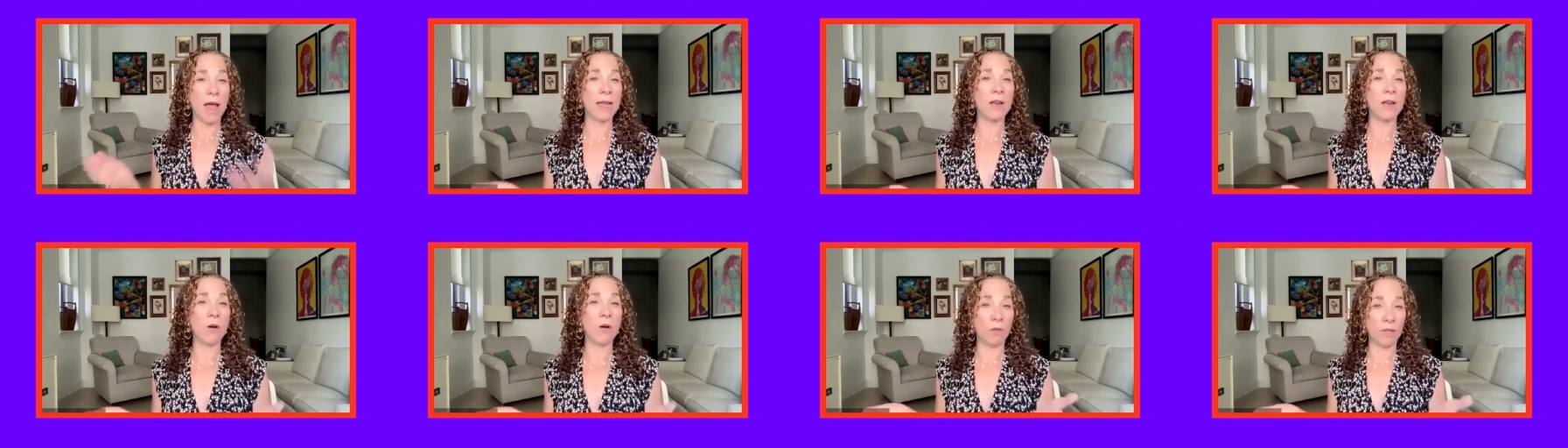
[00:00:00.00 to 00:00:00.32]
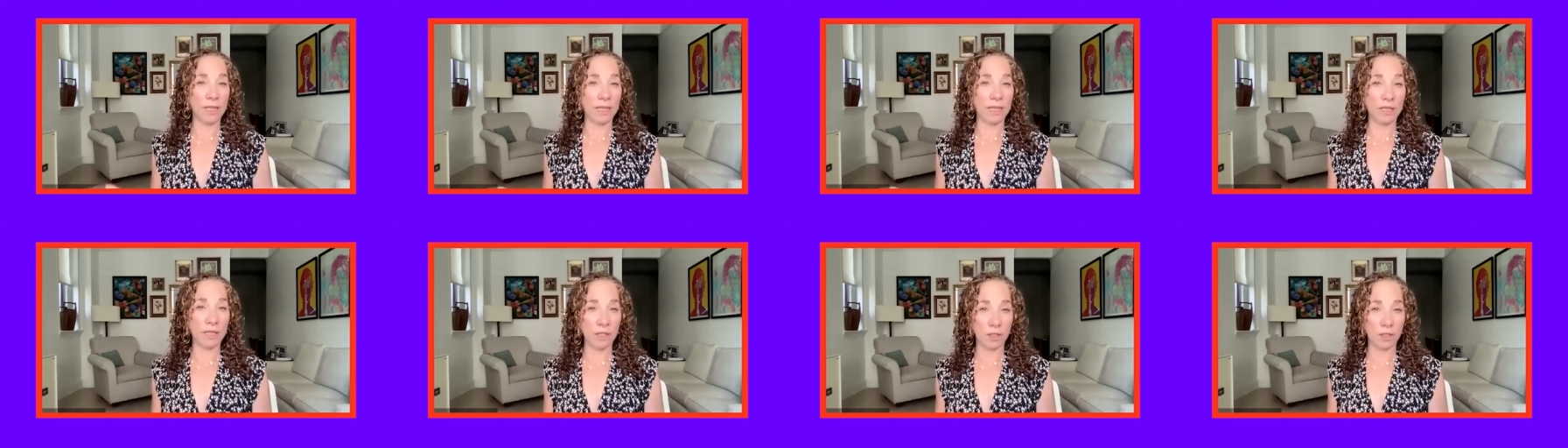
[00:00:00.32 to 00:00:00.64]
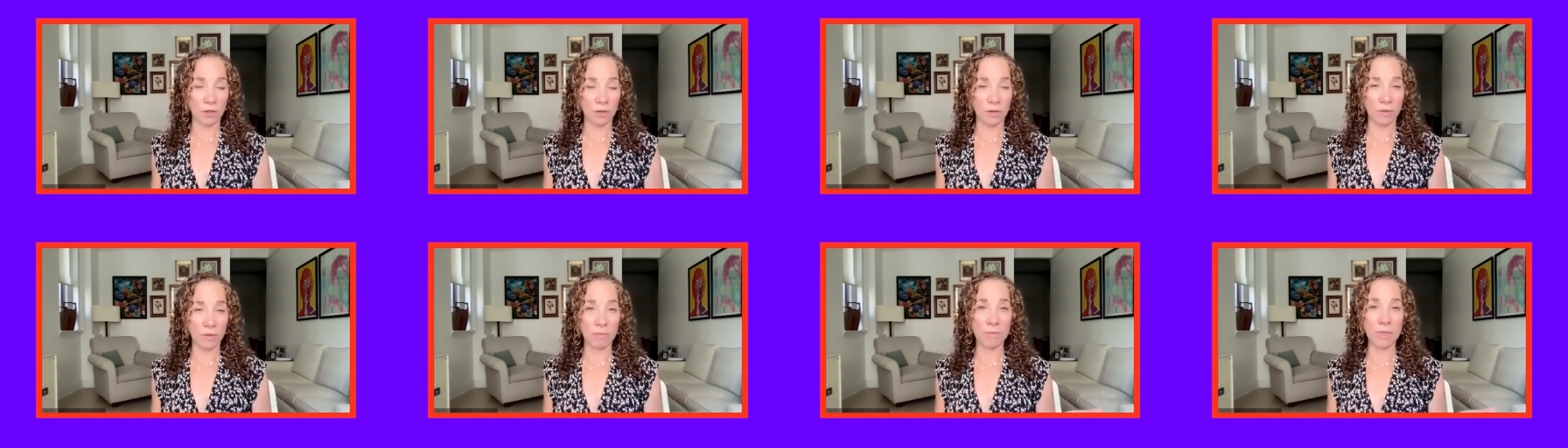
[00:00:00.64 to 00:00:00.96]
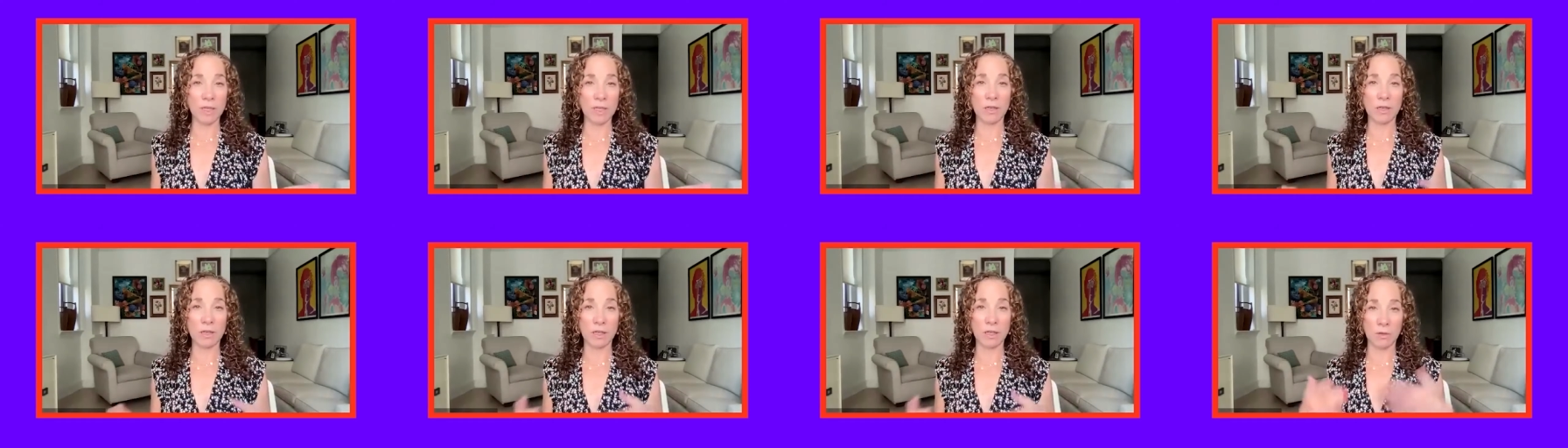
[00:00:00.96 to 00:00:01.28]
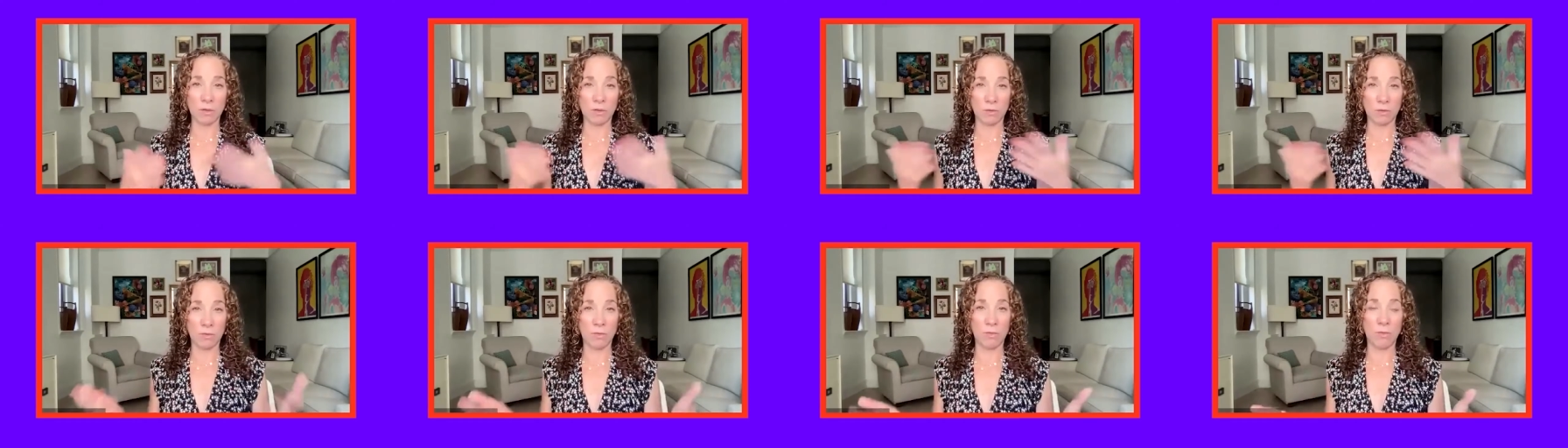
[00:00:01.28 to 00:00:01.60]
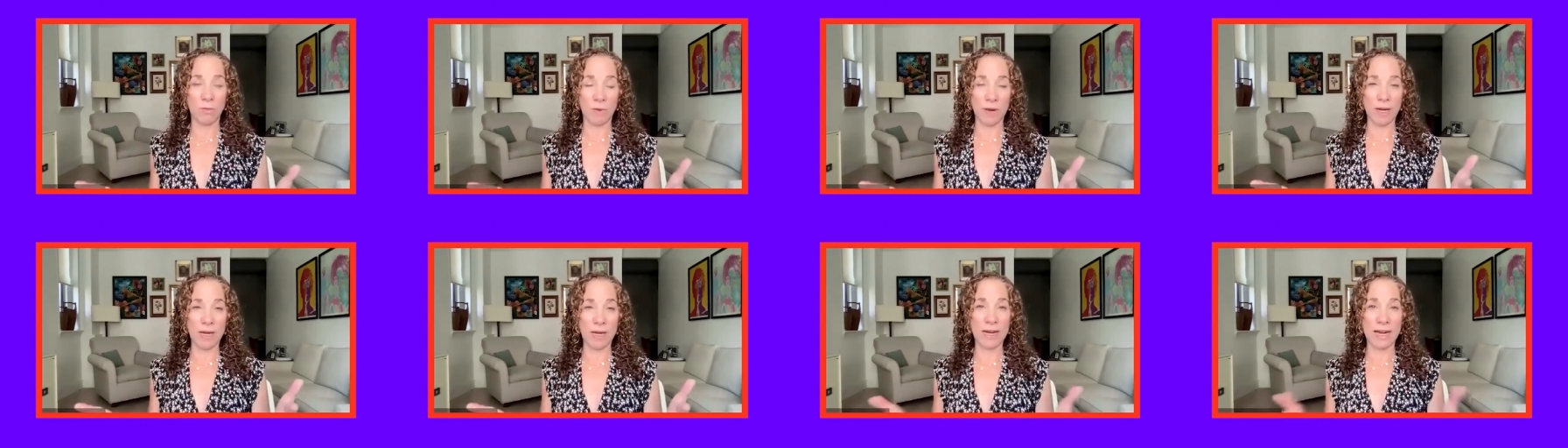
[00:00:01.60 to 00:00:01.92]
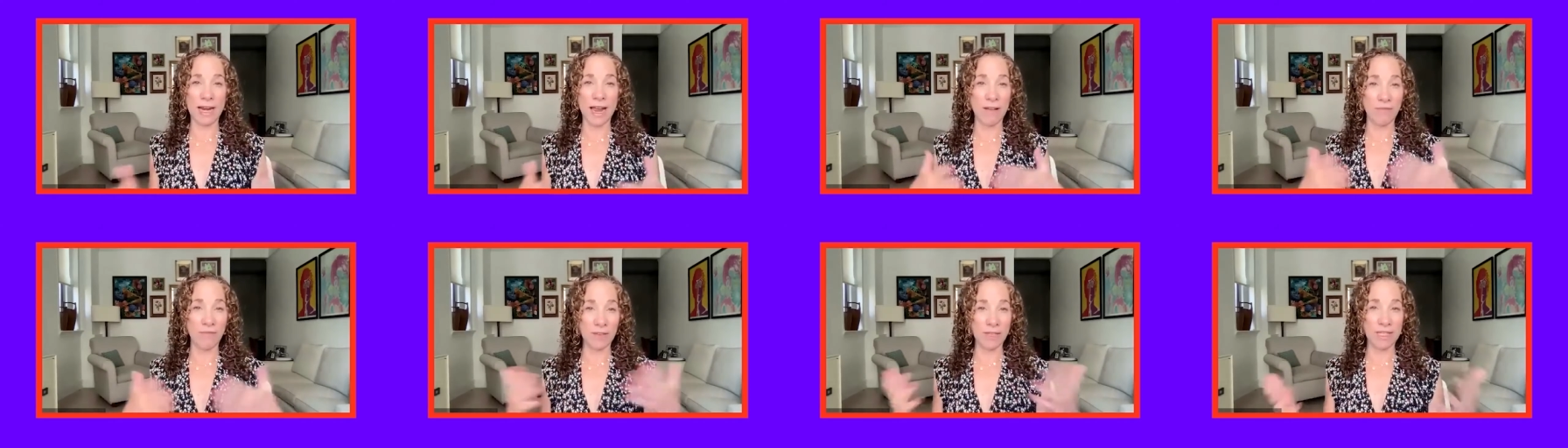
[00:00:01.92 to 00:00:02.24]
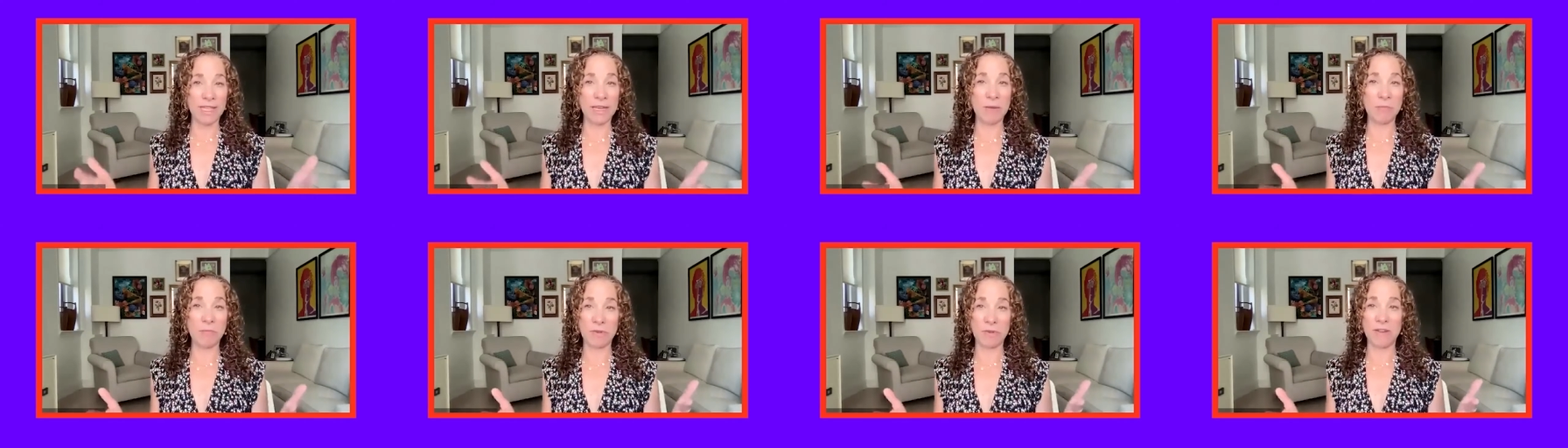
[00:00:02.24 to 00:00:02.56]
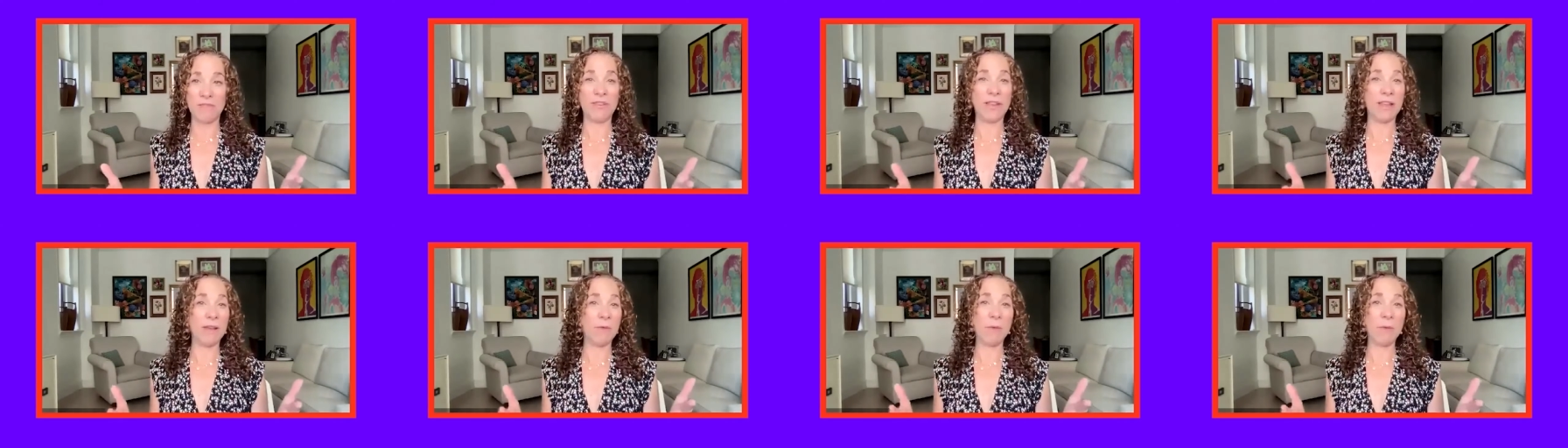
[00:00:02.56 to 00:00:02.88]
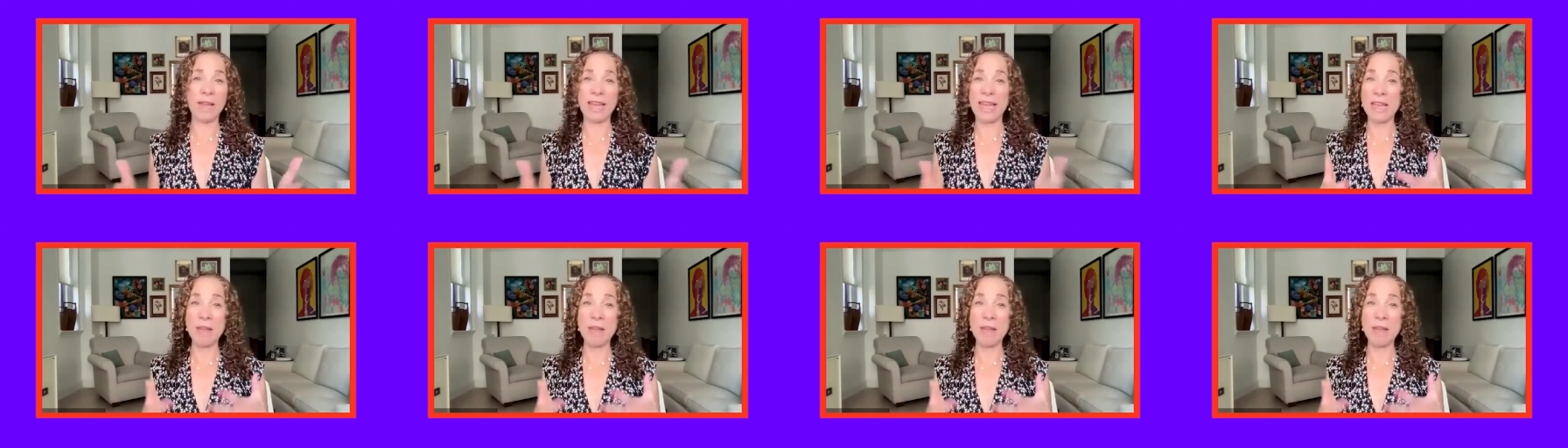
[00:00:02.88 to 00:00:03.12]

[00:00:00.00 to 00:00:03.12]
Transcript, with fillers: I can only assume because we didn't have a debrief he,